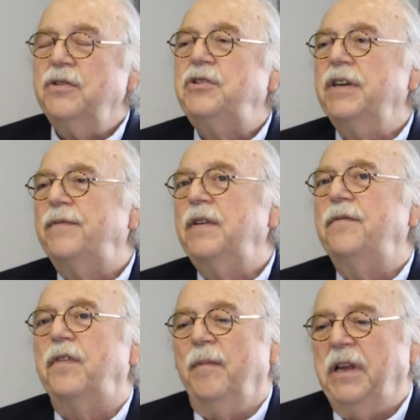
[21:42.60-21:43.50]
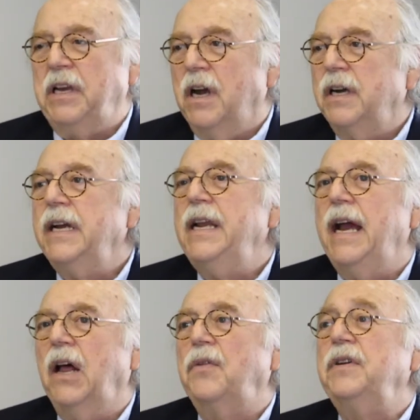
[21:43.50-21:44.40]
are shifted from the young and
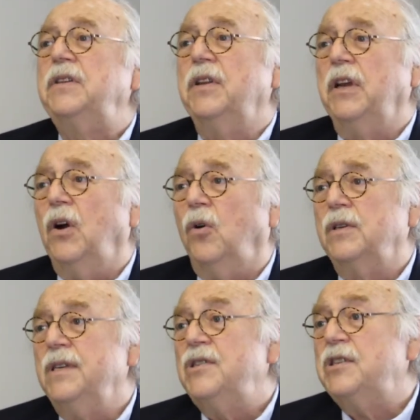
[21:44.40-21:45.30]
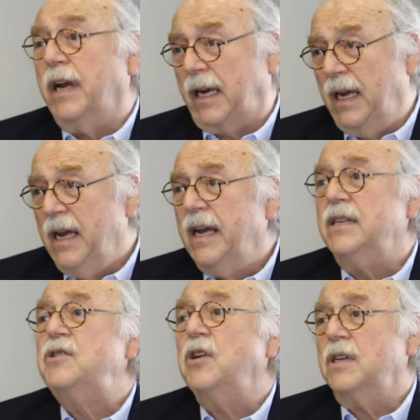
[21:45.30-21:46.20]
healthy to the old and sick.
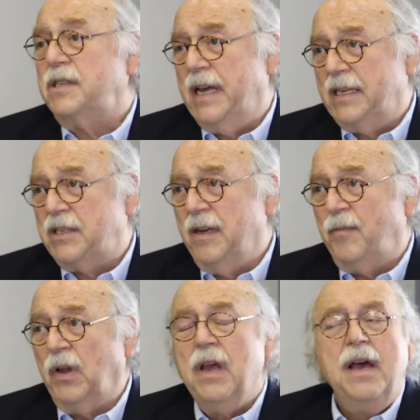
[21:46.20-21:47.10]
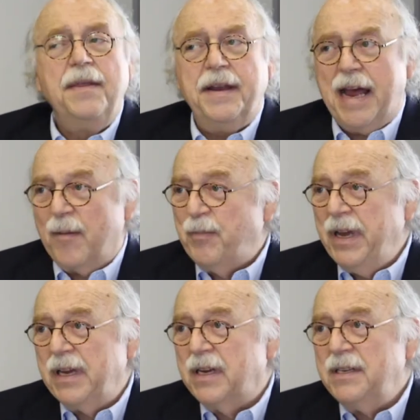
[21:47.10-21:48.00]
It's just that simple. They're not
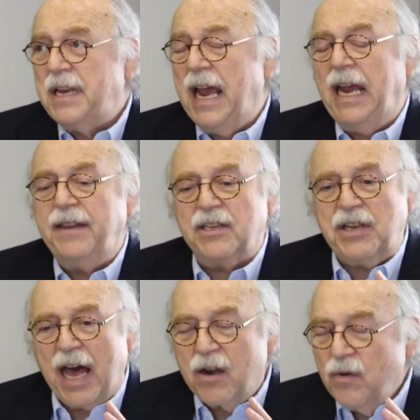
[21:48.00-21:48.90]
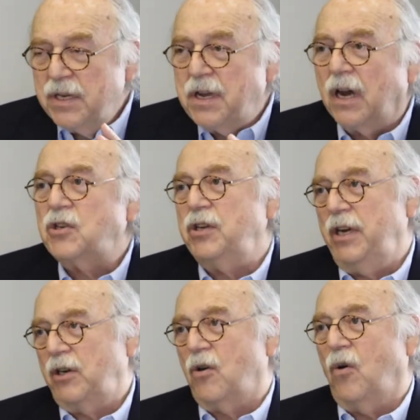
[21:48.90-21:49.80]
being contained. There's not a reduction
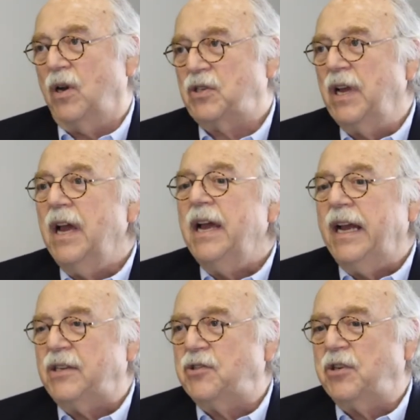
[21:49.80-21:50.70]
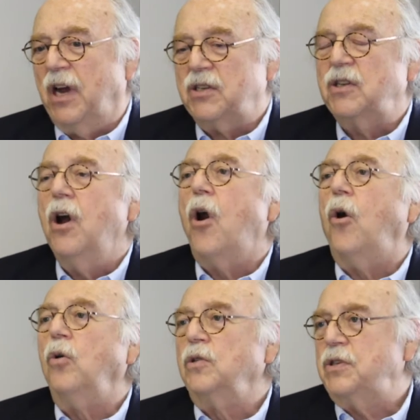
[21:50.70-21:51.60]
in cost. It's just
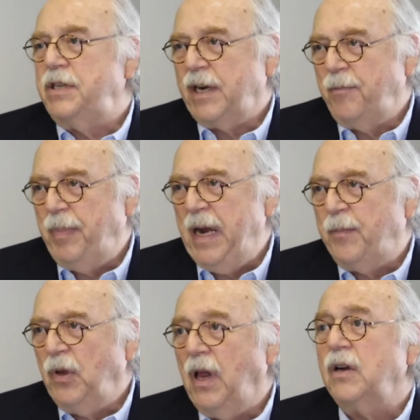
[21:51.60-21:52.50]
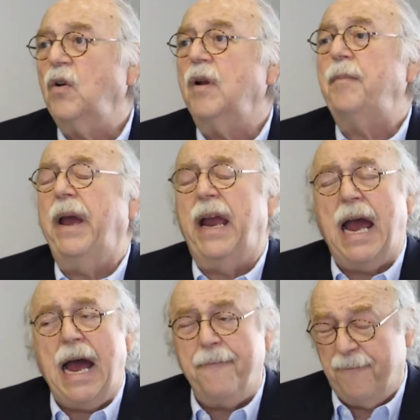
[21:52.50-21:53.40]
old sick people are going to pay
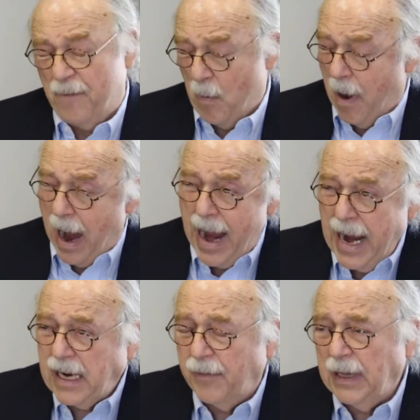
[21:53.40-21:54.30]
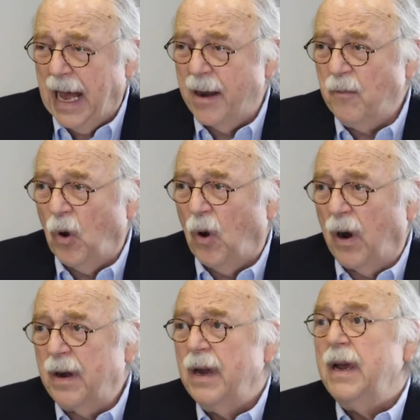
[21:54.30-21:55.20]
a heck of a lot more.